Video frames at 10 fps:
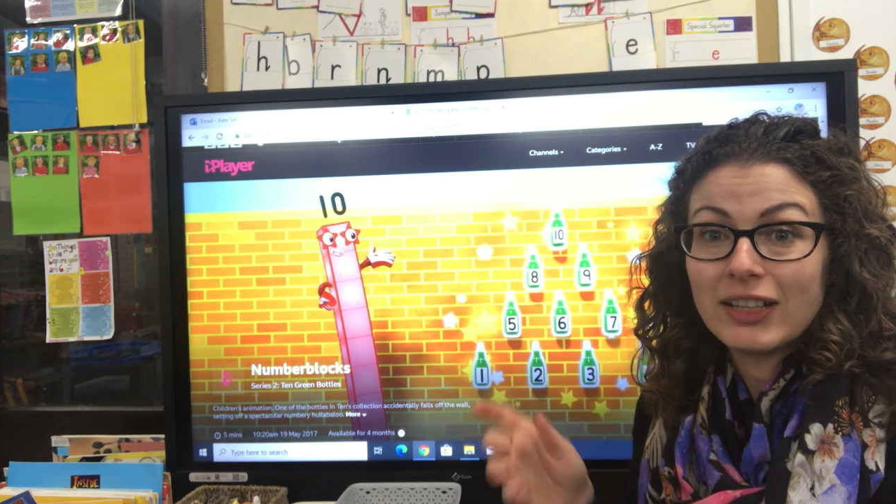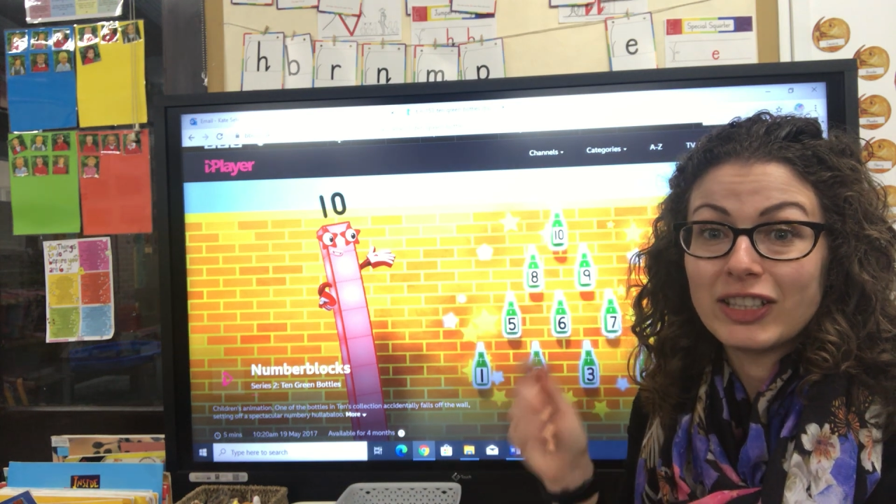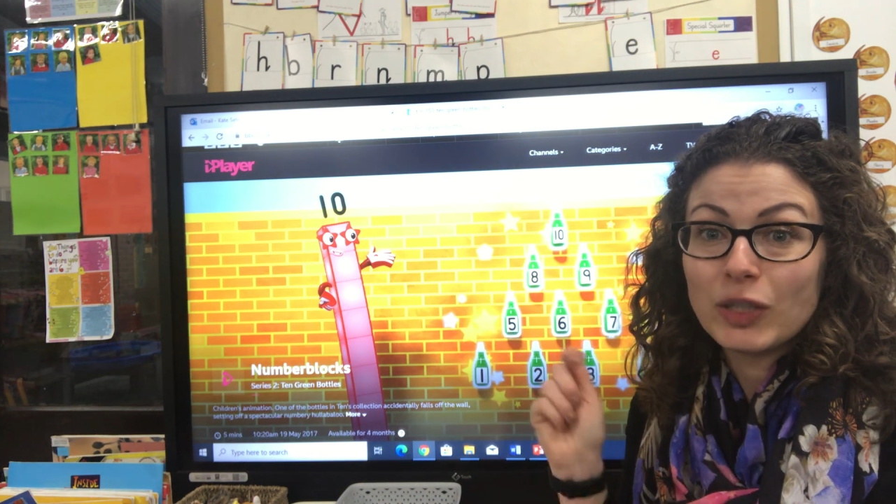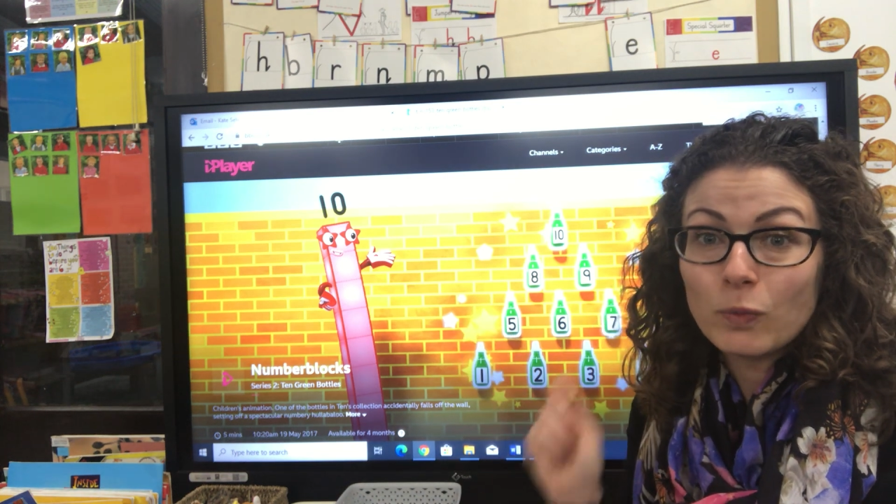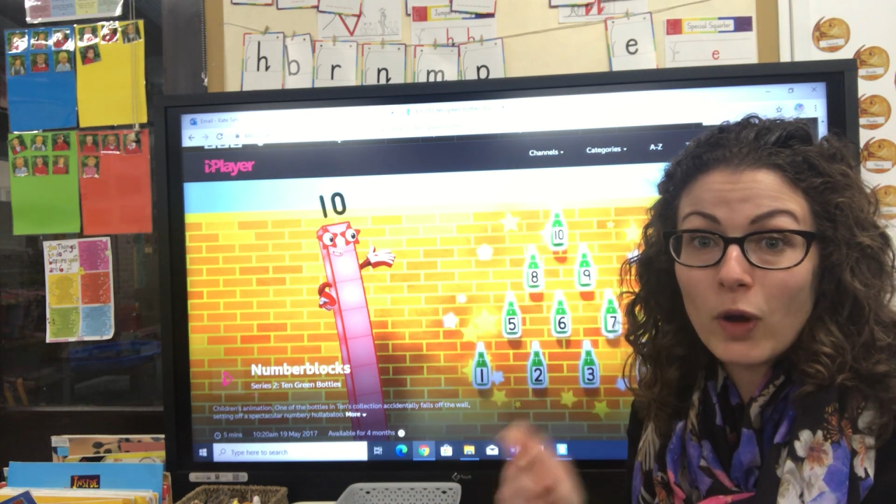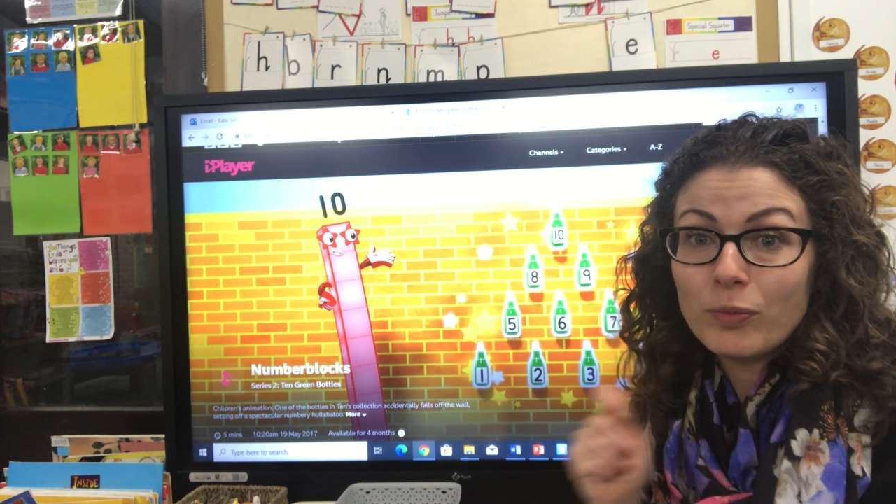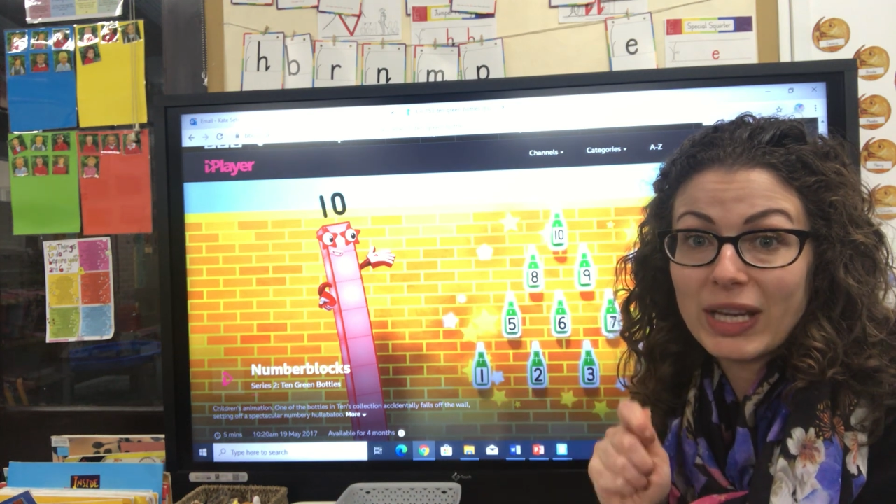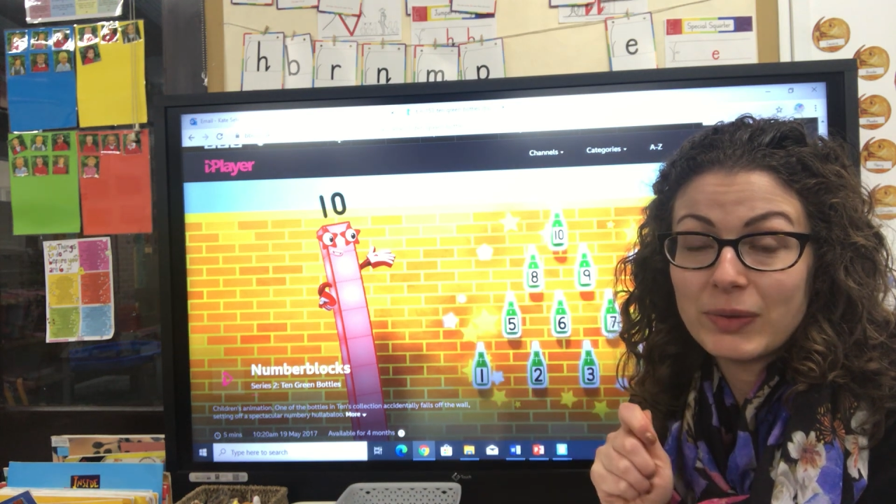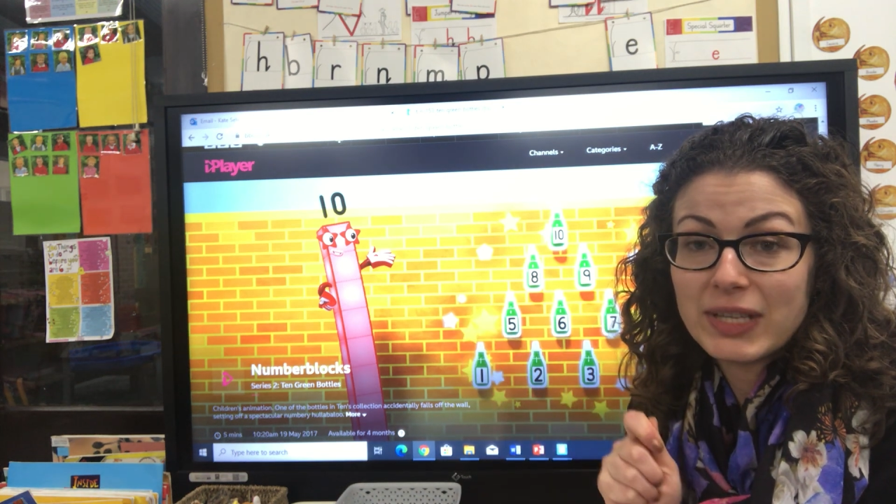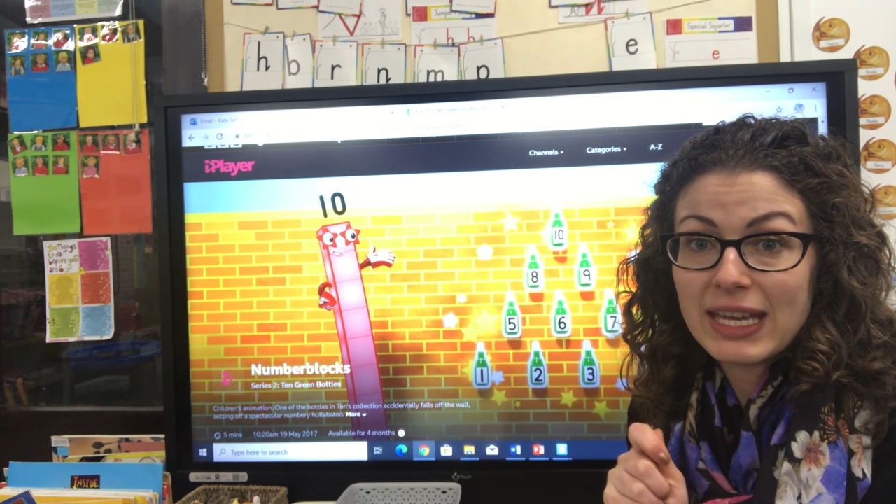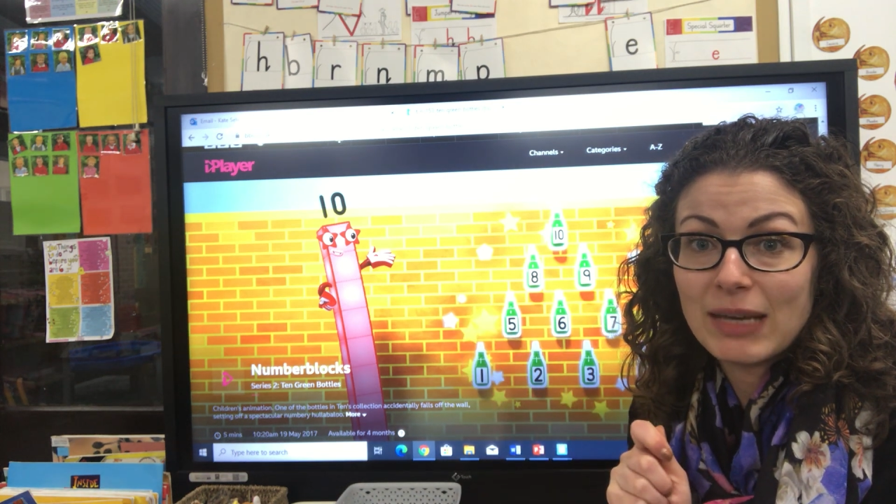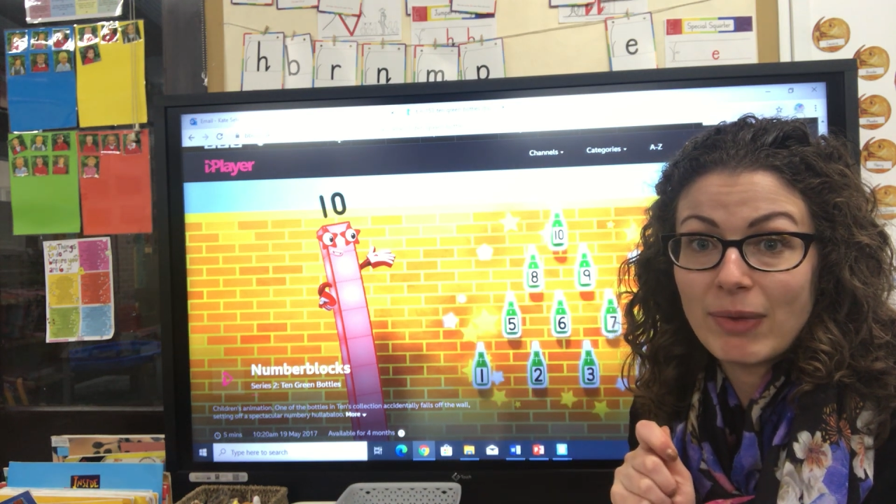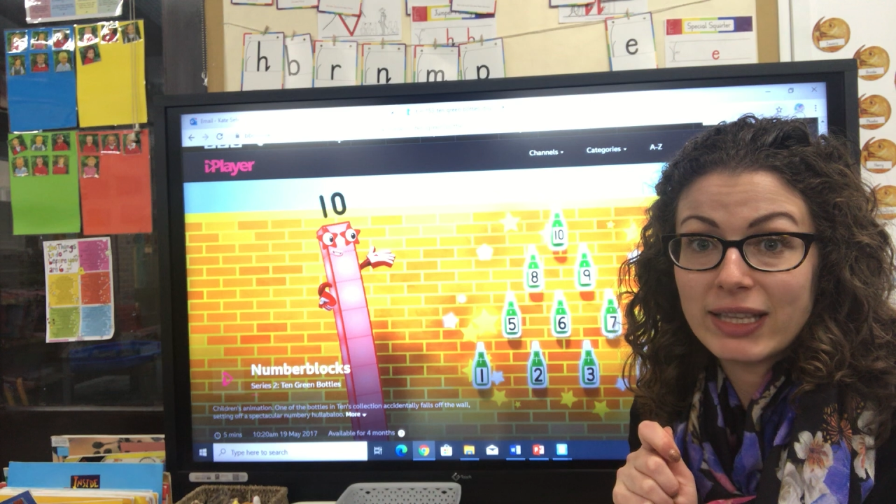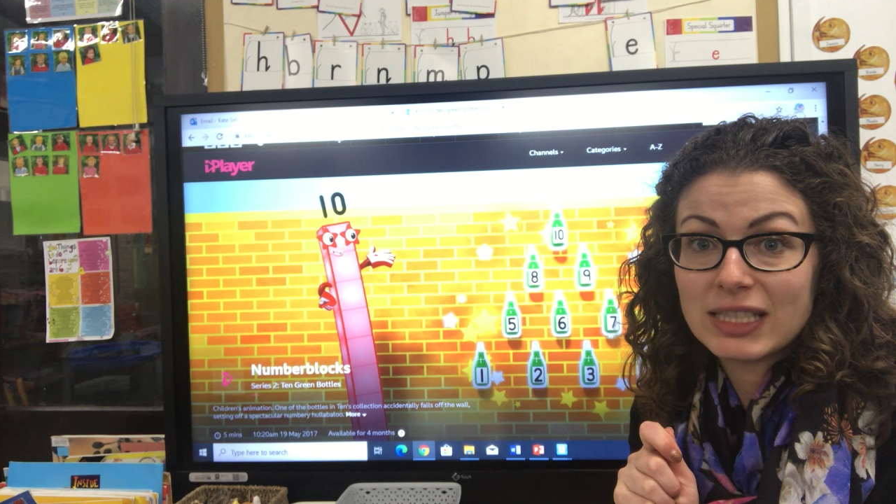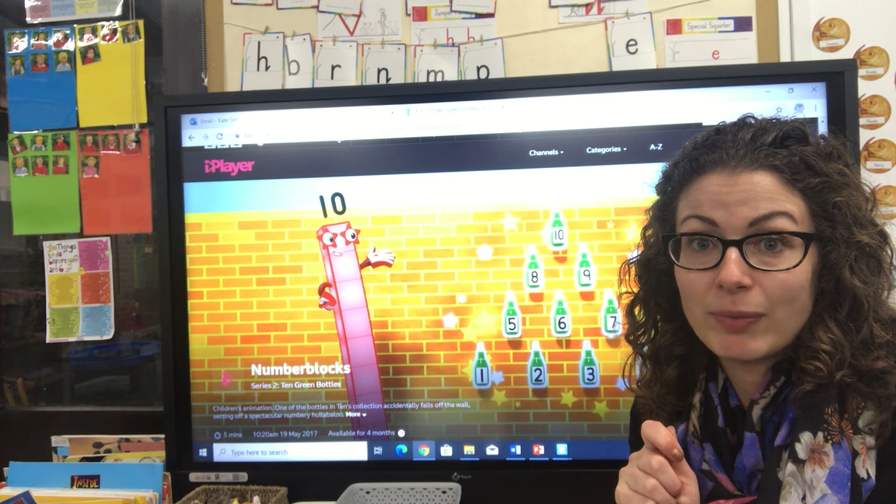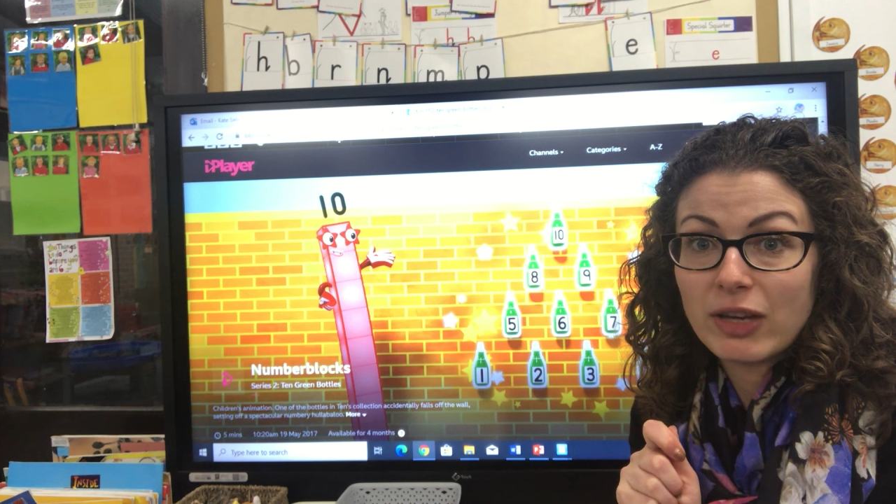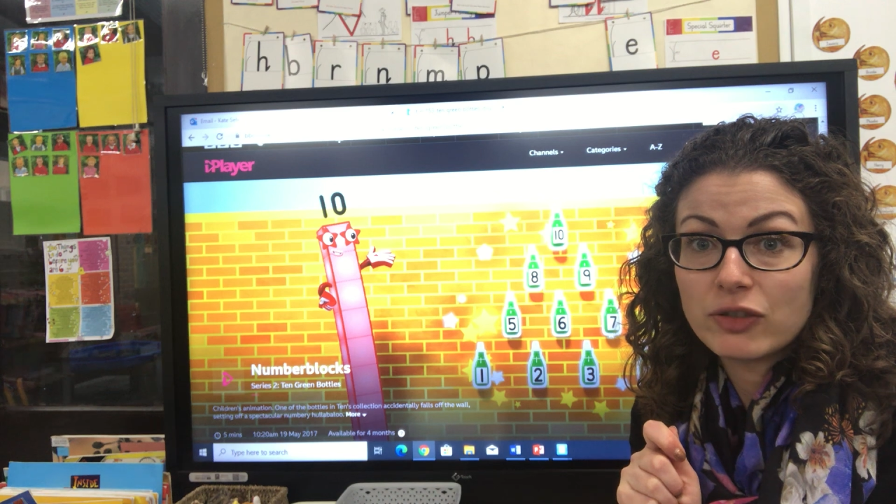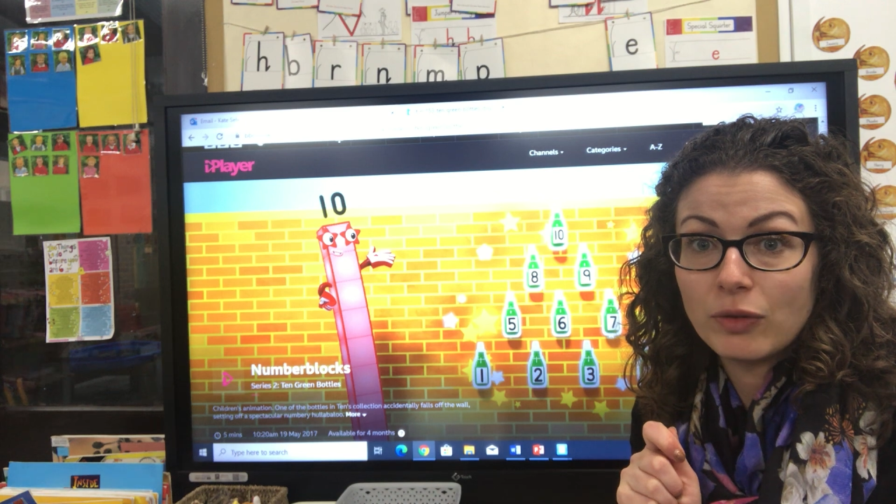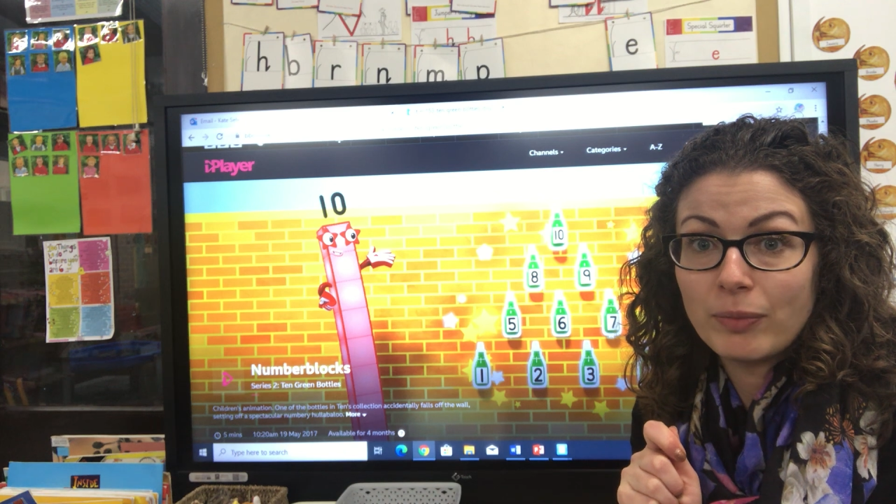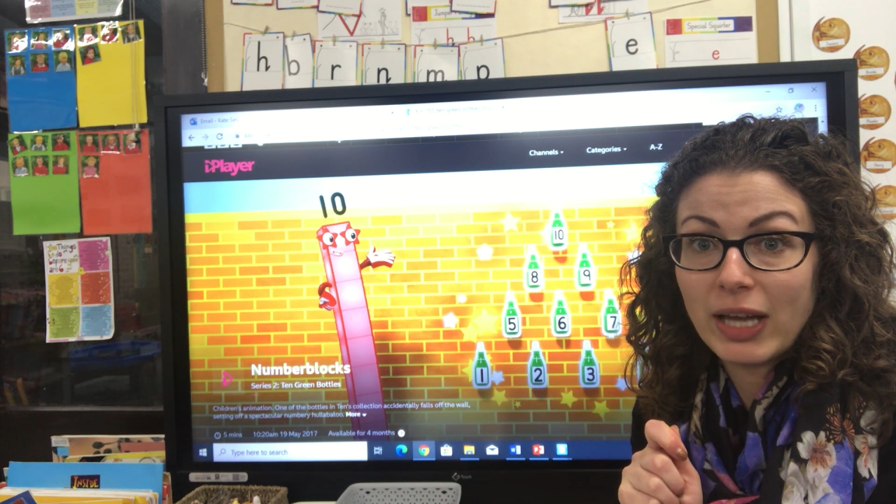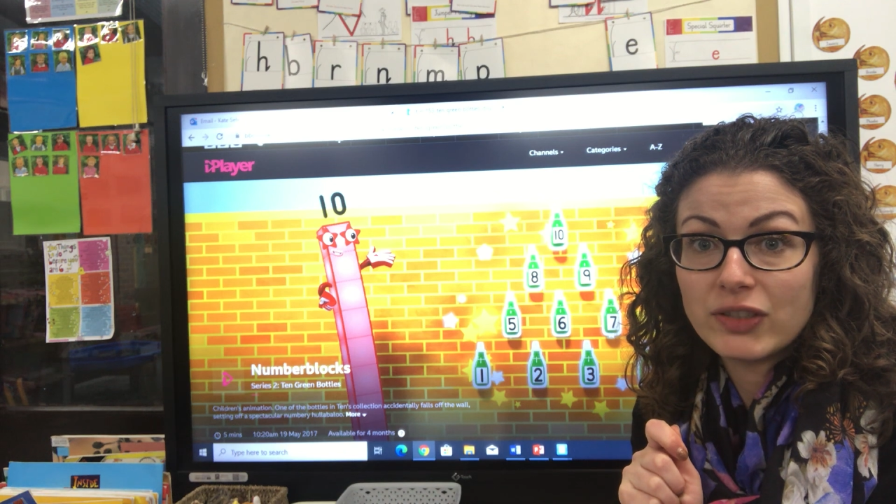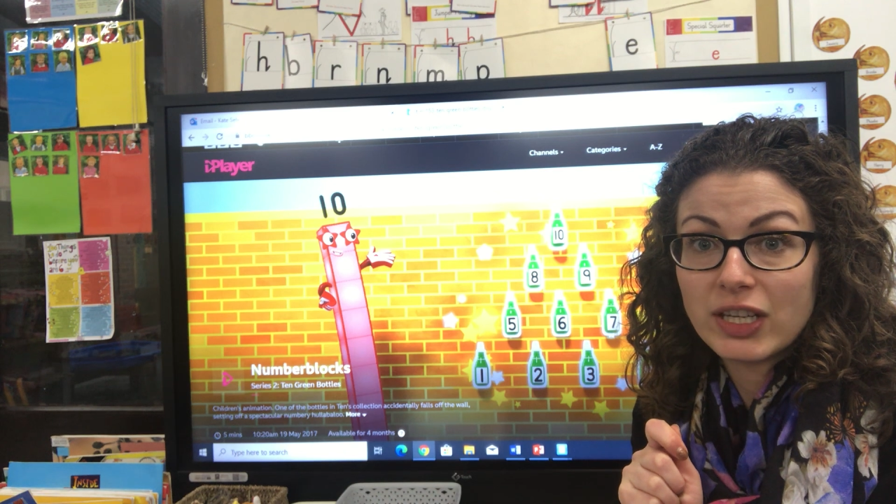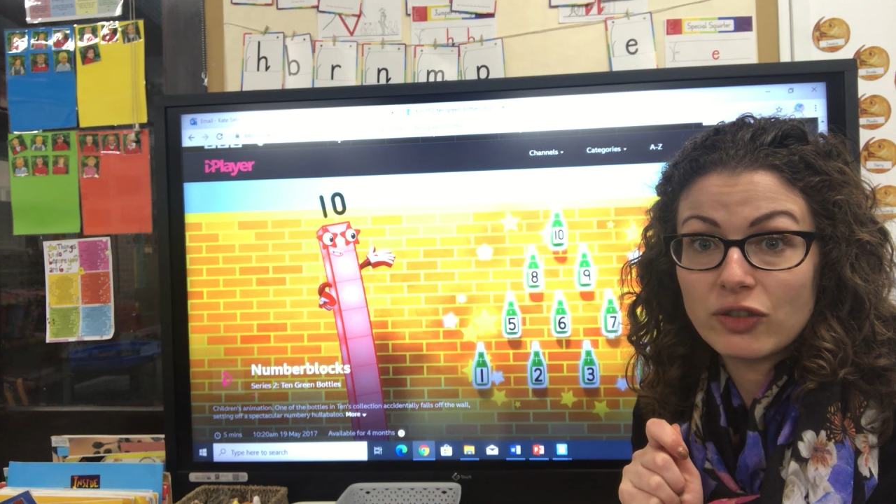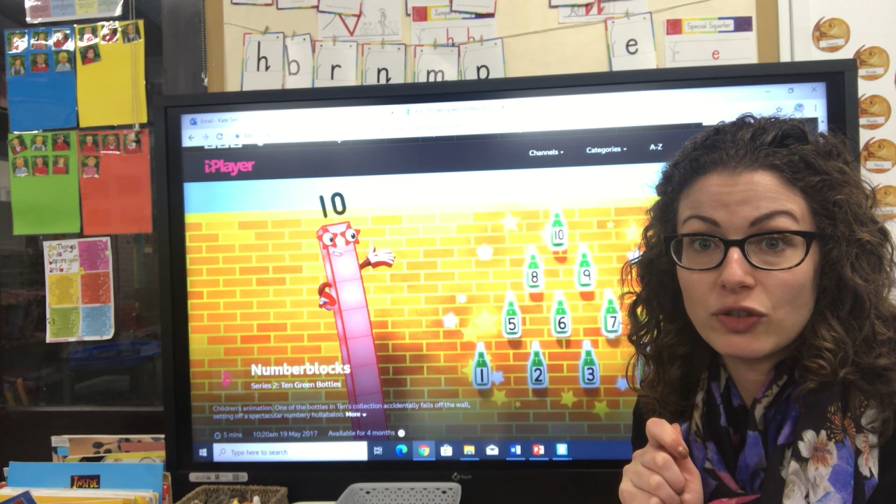you won't be able to hear my special magic